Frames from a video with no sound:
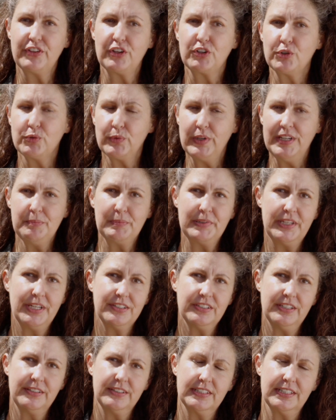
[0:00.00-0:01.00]
is a great
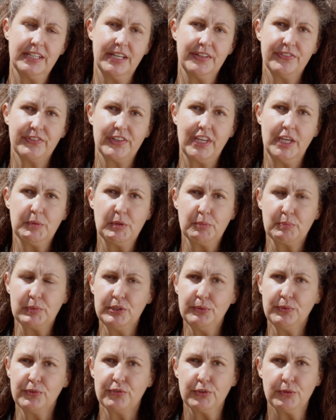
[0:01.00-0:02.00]
plant in the landscape. It
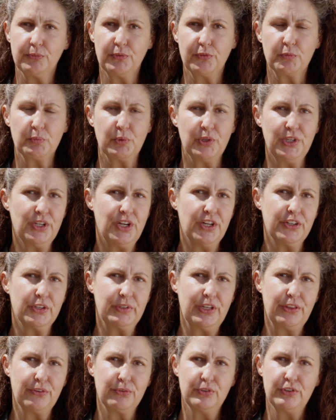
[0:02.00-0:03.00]
blooms from spring all the
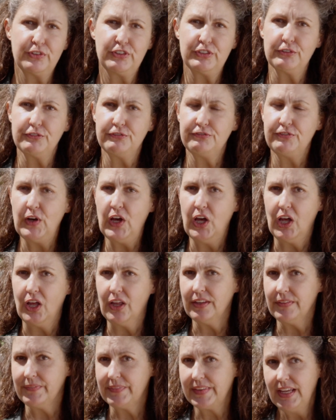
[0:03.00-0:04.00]
way through till
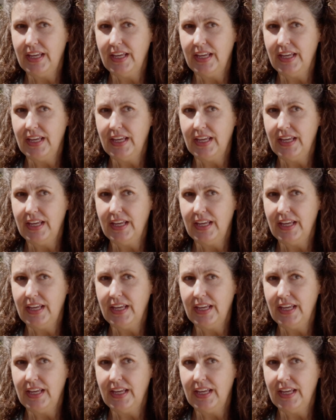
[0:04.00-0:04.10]
fall.